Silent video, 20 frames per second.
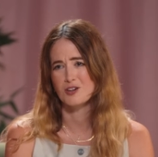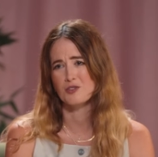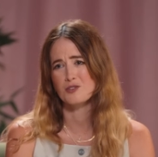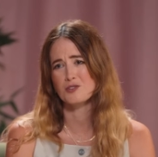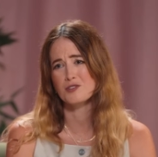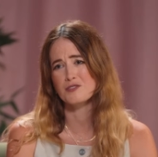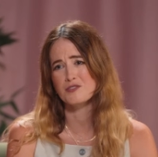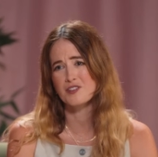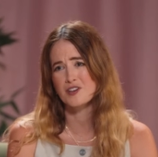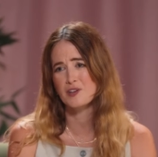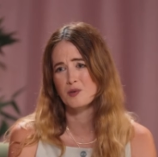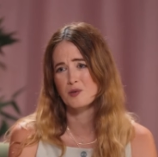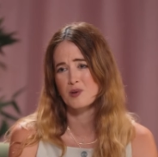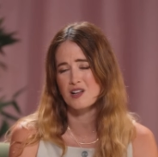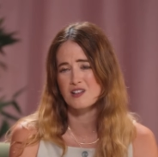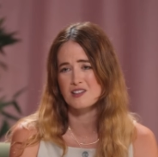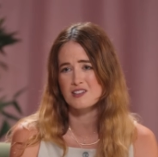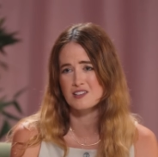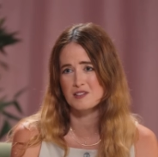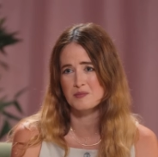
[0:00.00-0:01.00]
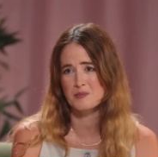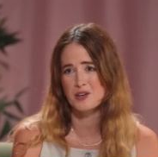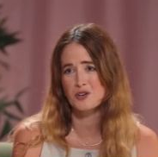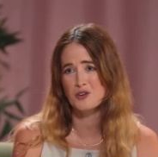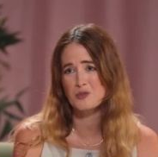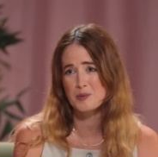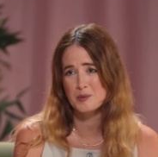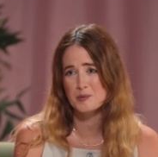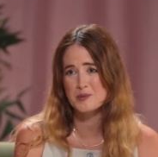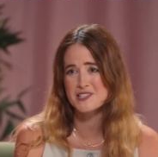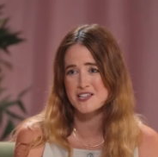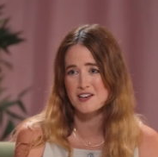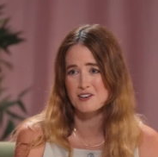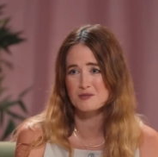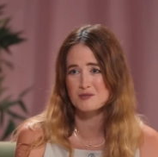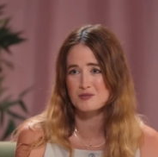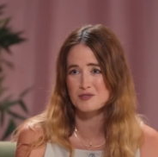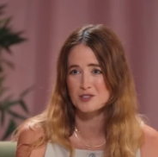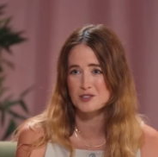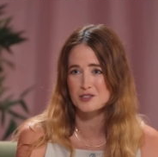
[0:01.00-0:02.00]
Oh, you're very welcome. I hope it was
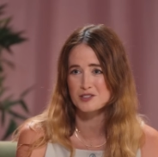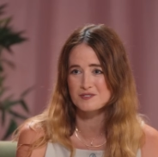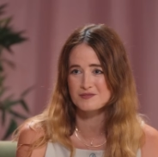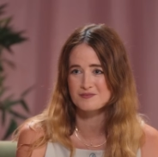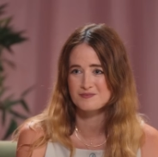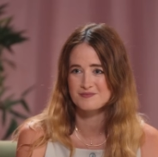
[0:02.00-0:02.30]
helpful.